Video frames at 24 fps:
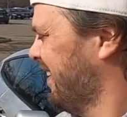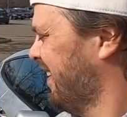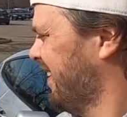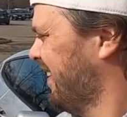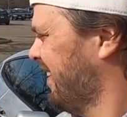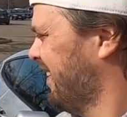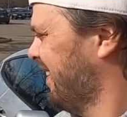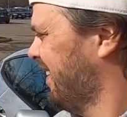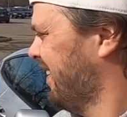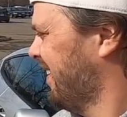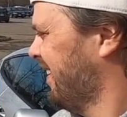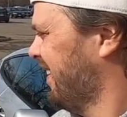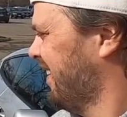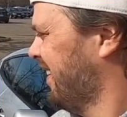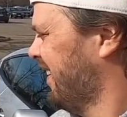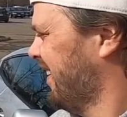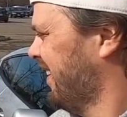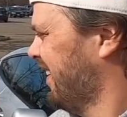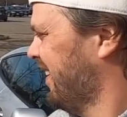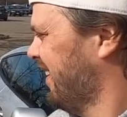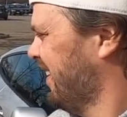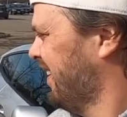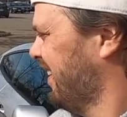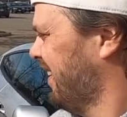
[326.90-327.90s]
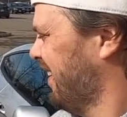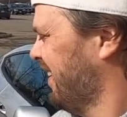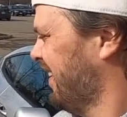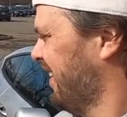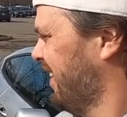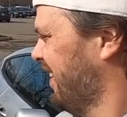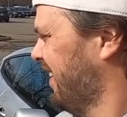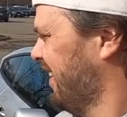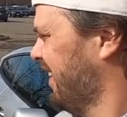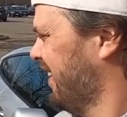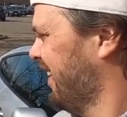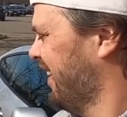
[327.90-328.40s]

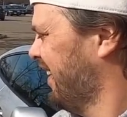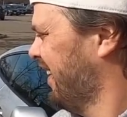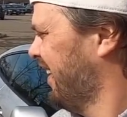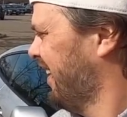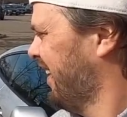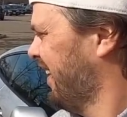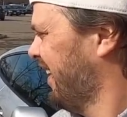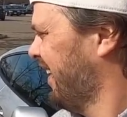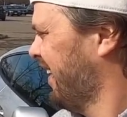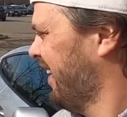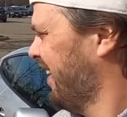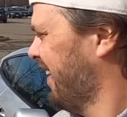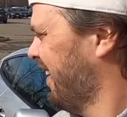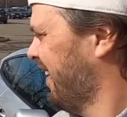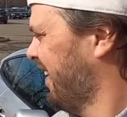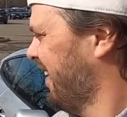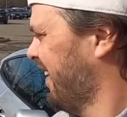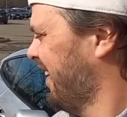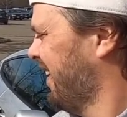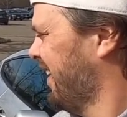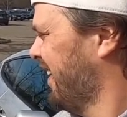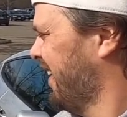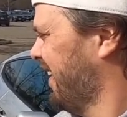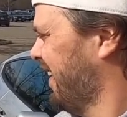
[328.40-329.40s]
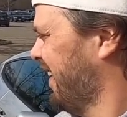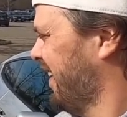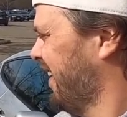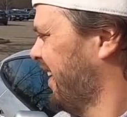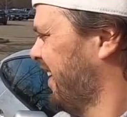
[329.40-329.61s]
(silent)